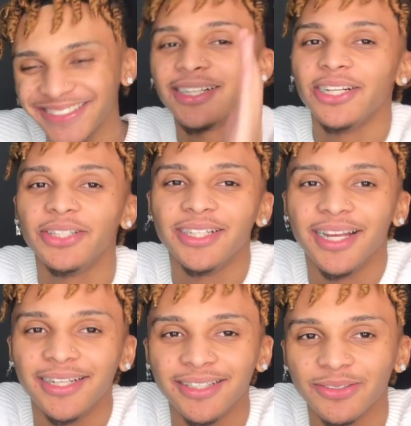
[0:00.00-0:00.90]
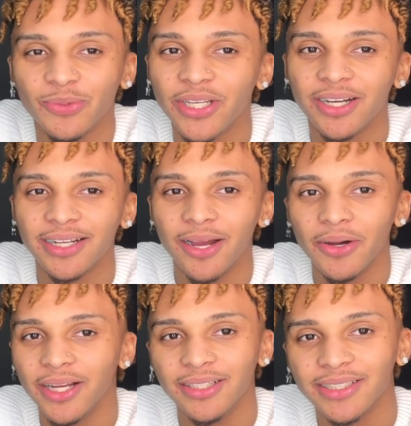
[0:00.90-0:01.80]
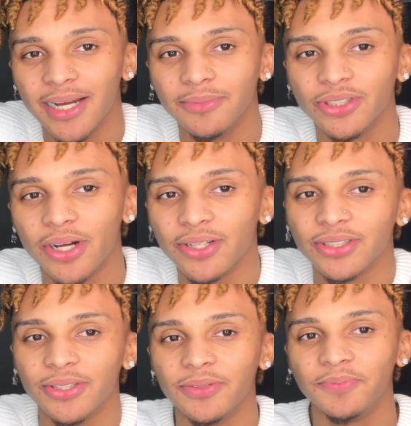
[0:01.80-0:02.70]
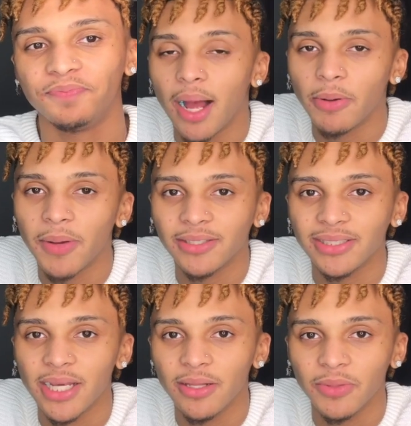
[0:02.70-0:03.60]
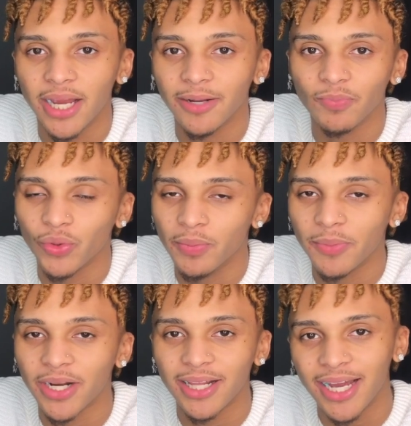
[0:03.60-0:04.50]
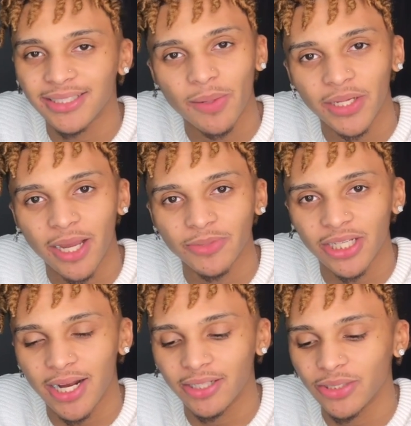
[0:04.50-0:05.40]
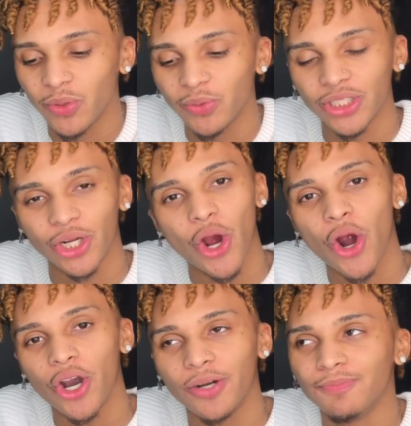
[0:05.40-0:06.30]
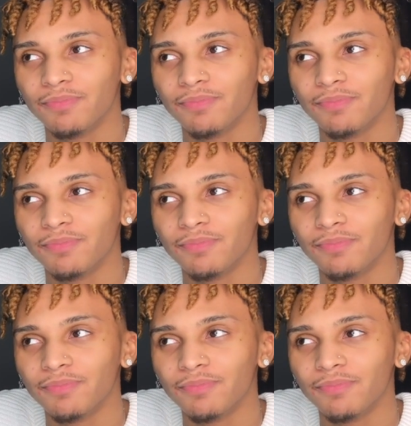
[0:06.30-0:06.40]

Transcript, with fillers: Clearly, like, we hung out hella times, y'all, so I'm about to tell him, like, remember that last time I came to your house and we was in a car?